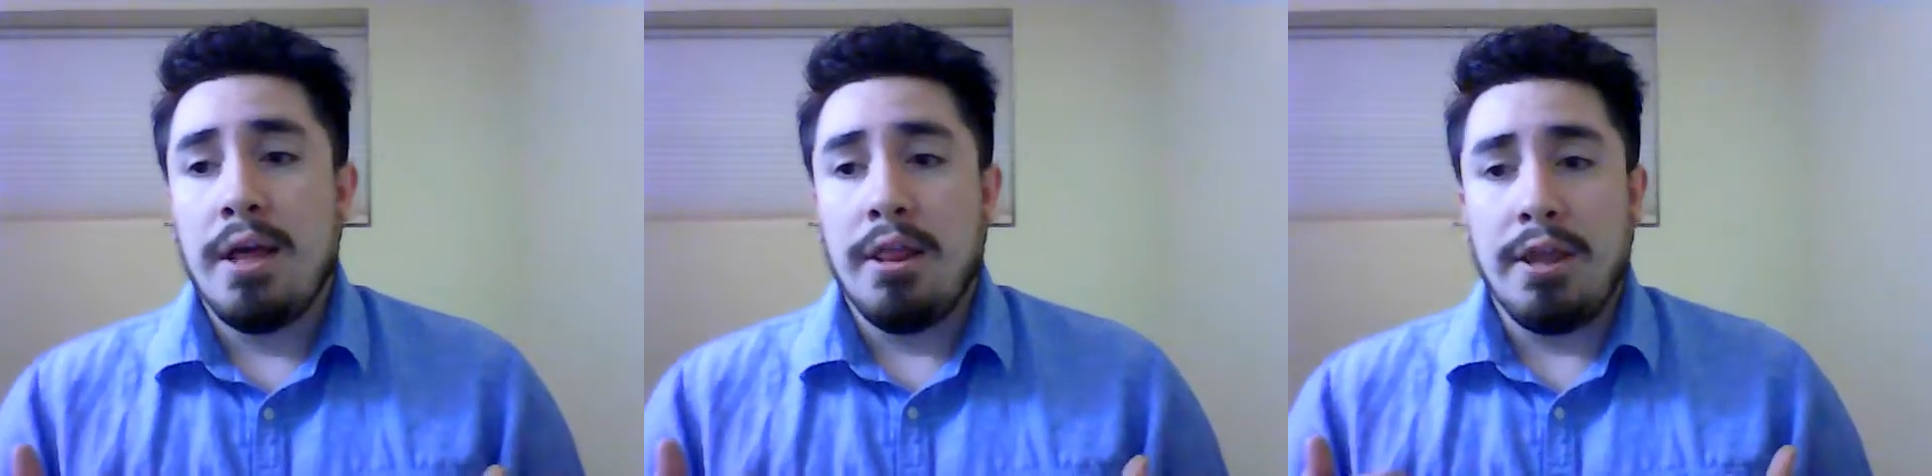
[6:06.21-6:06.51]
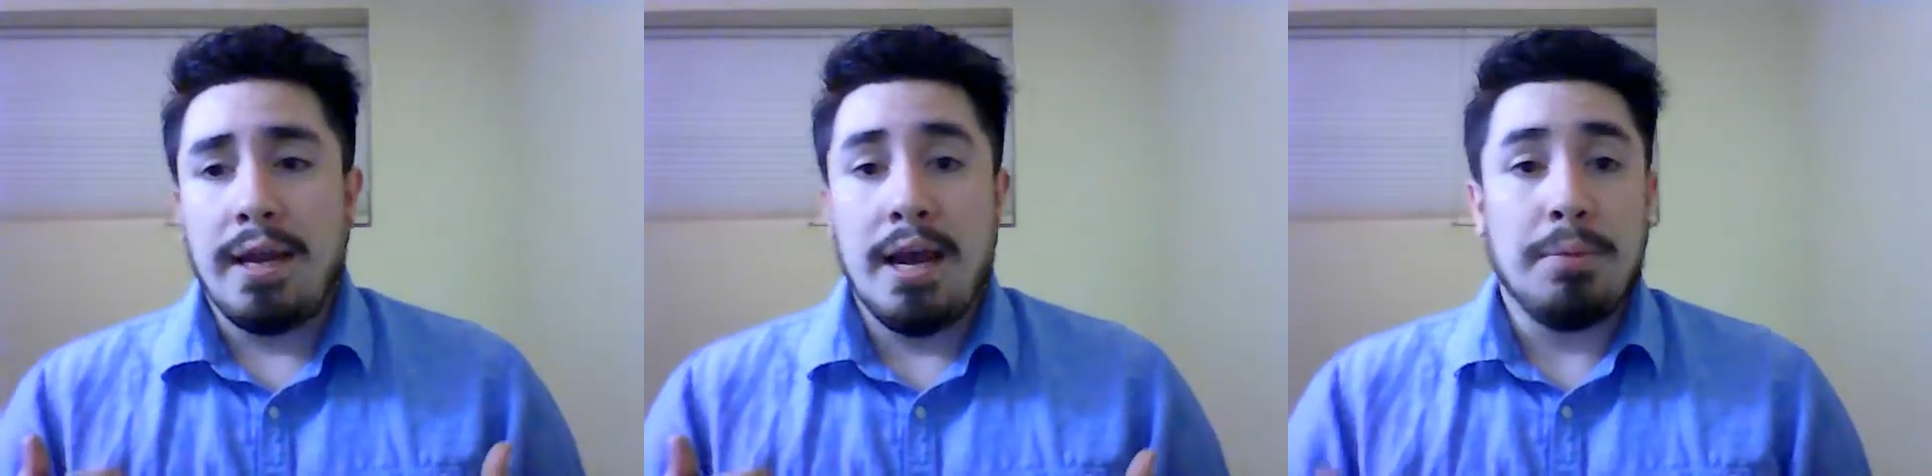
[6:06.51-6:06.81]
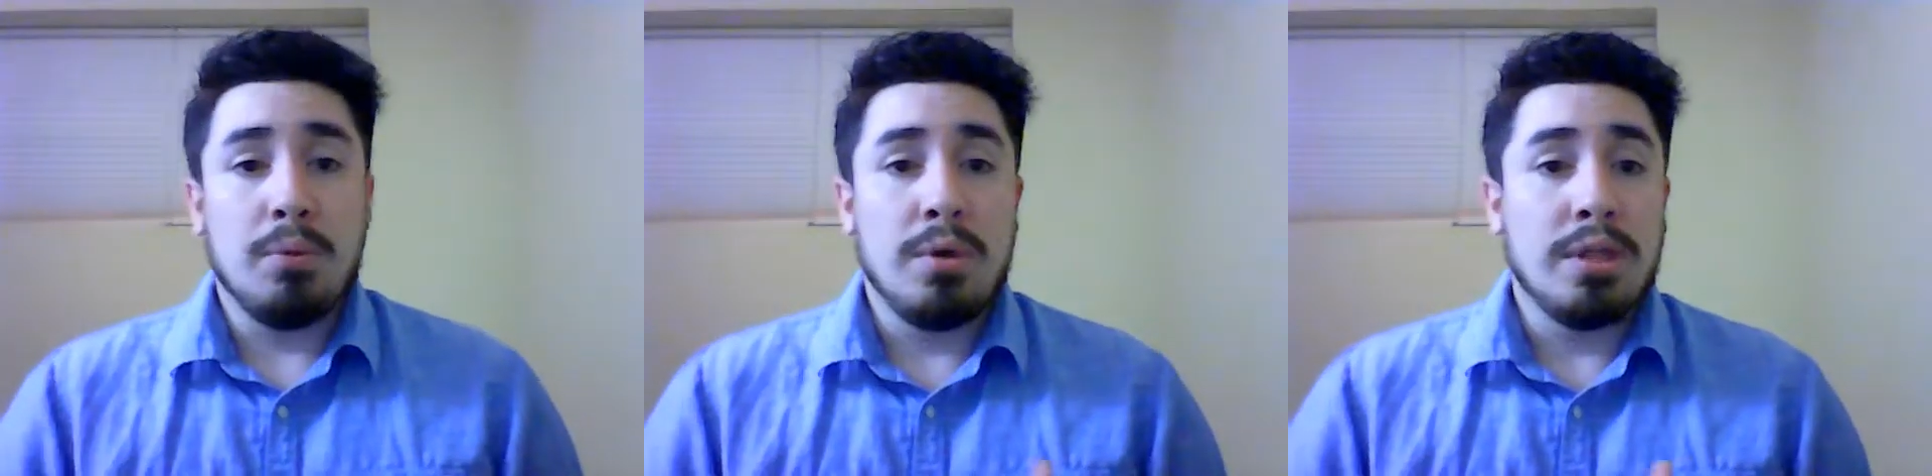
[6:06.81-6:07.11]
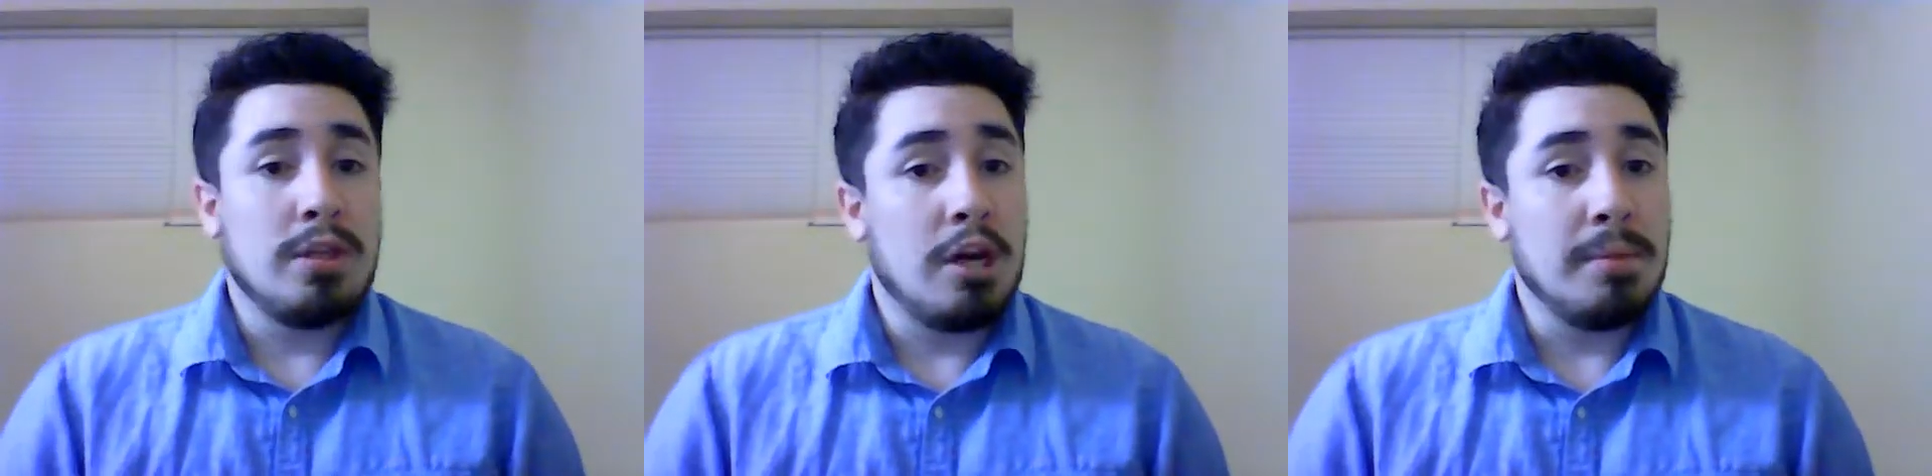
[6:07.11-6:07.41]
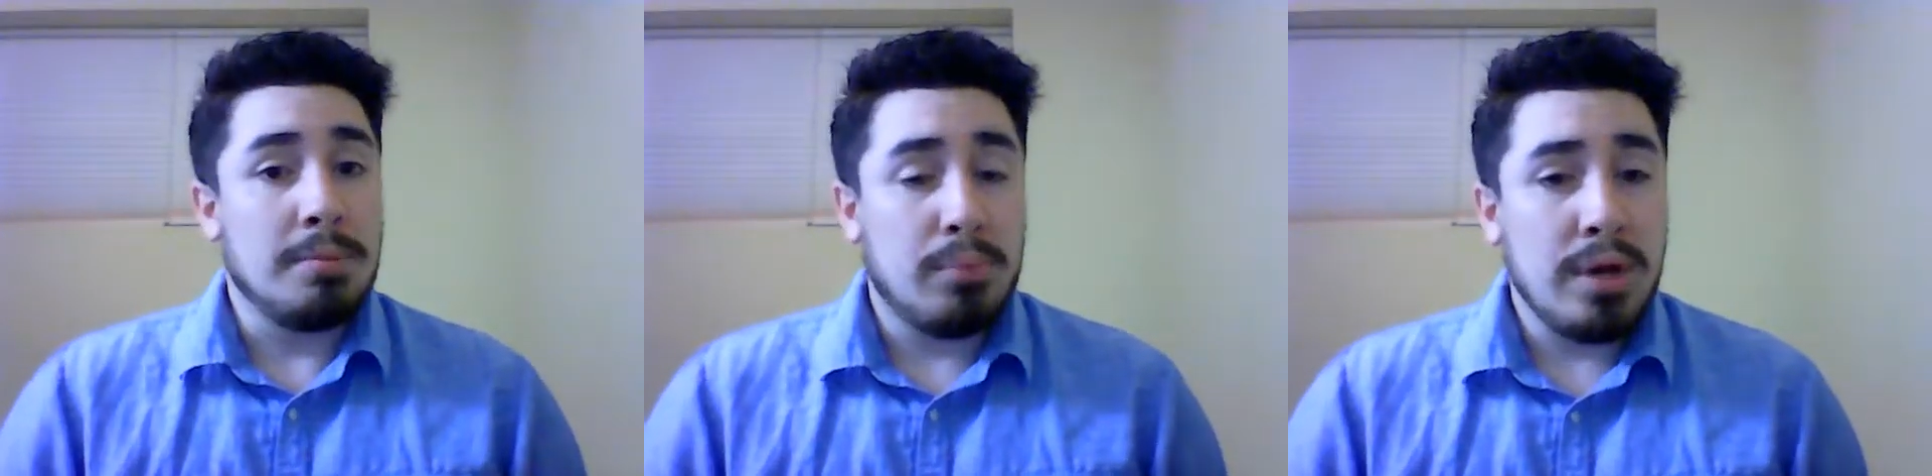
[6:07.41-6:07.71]
that helped with
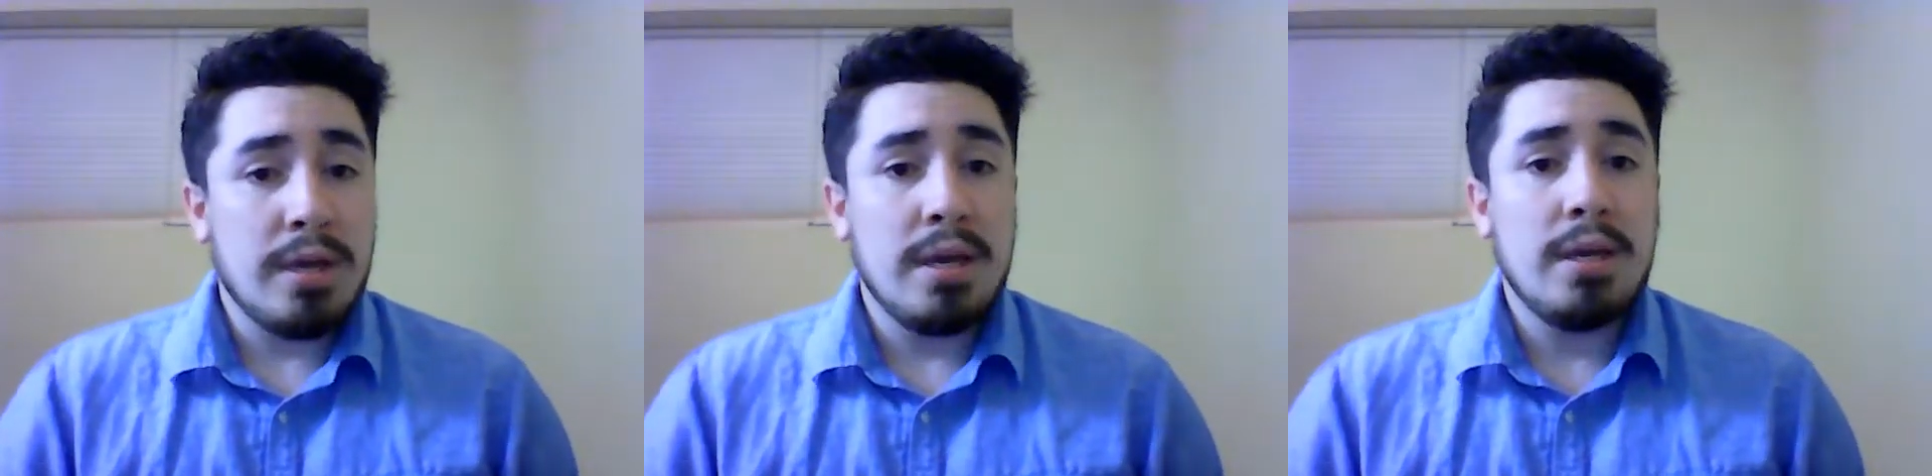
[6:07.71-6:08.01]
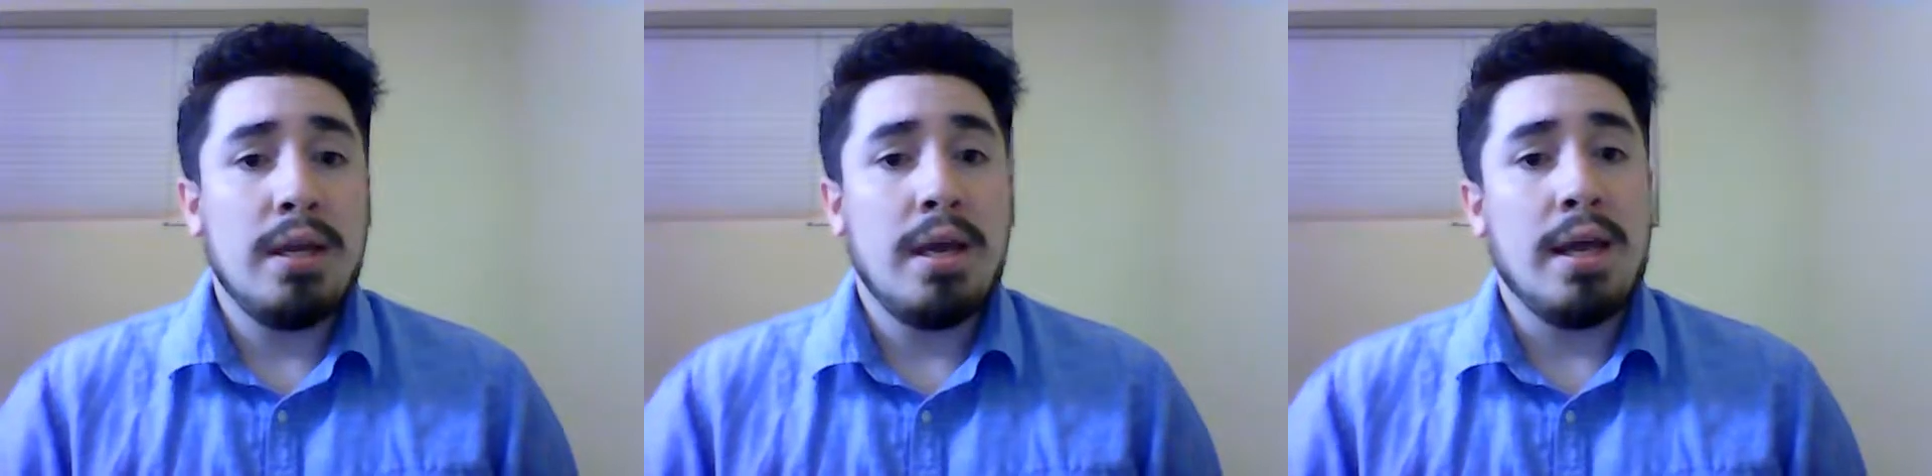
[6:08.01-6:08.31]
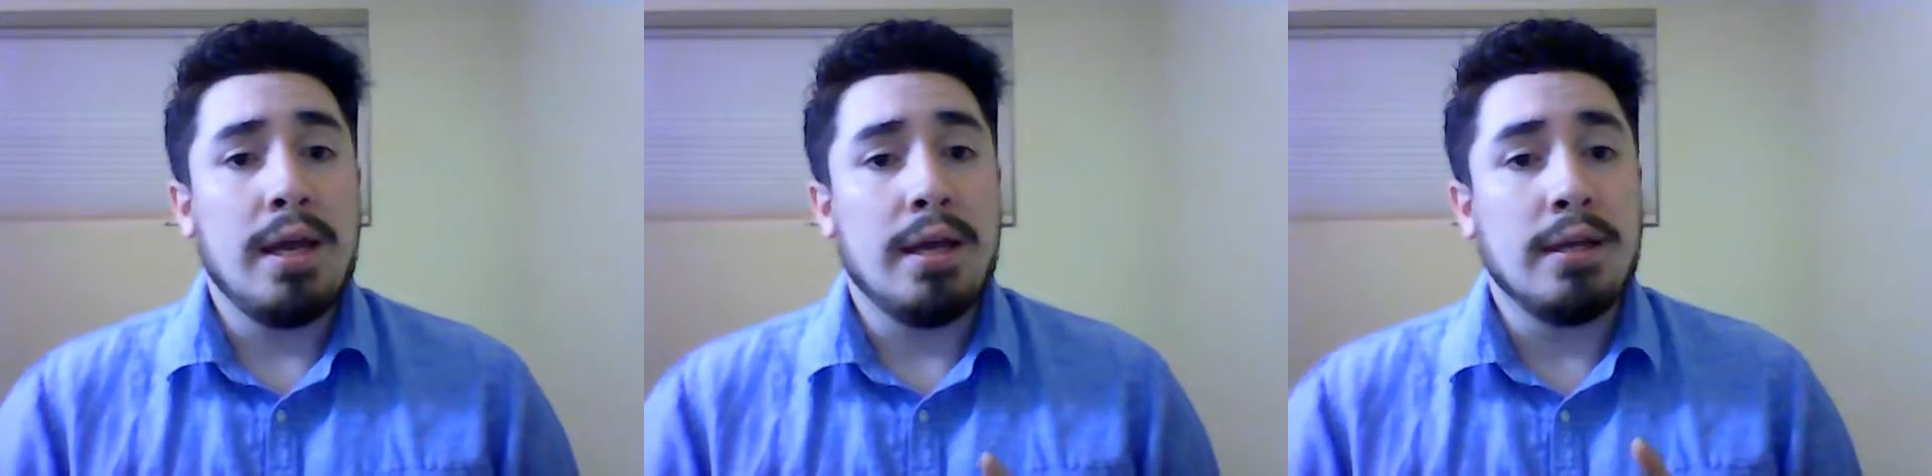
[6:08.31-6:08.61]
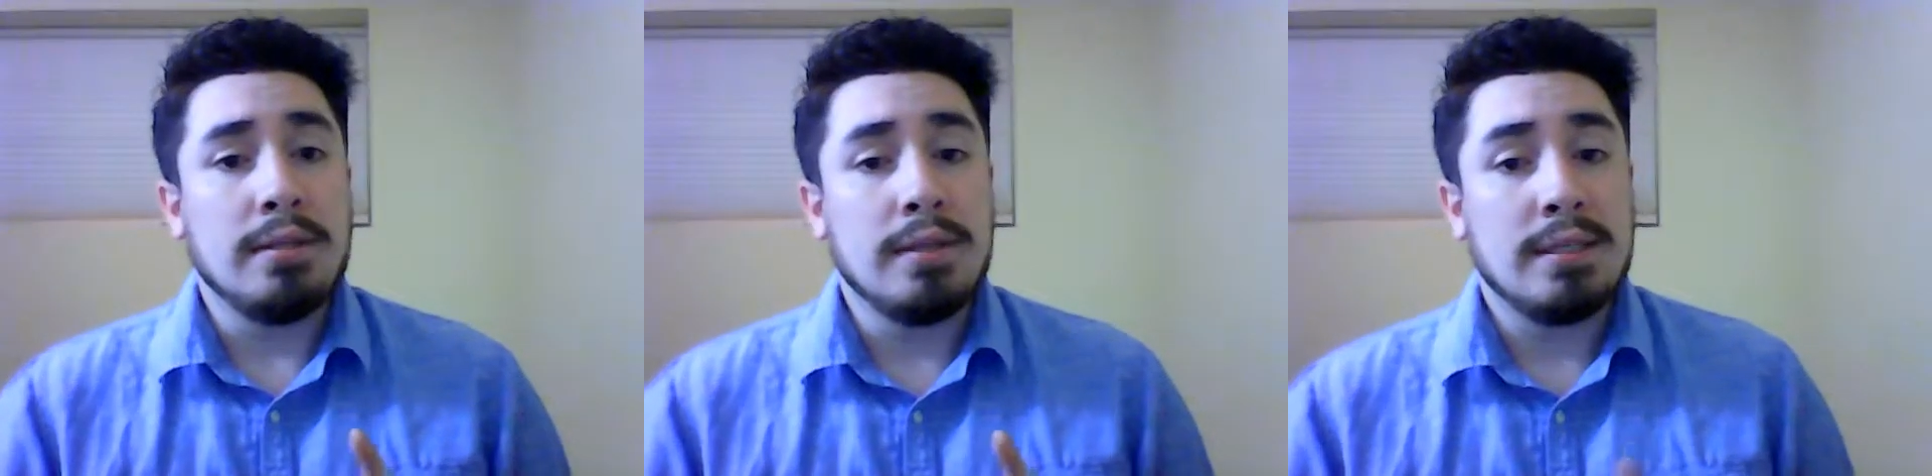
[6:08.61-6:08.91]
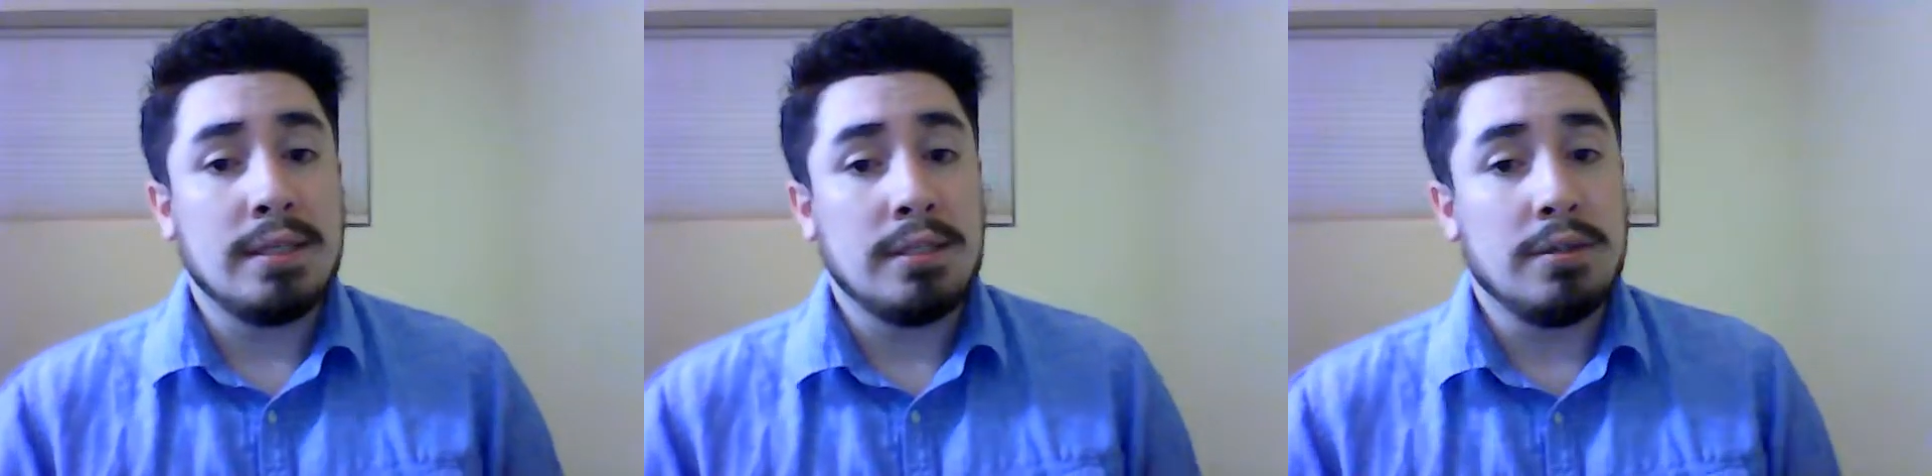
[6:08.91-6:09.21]
autonomous braking and
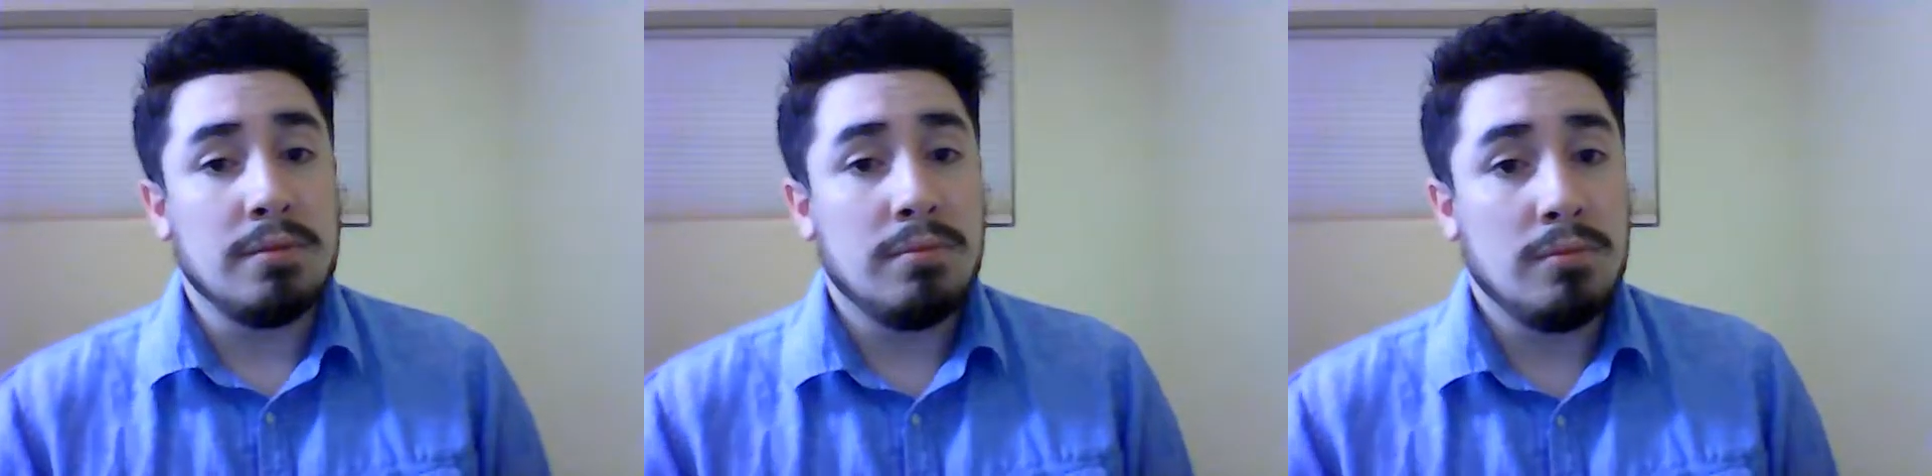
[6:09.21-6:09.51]
assisted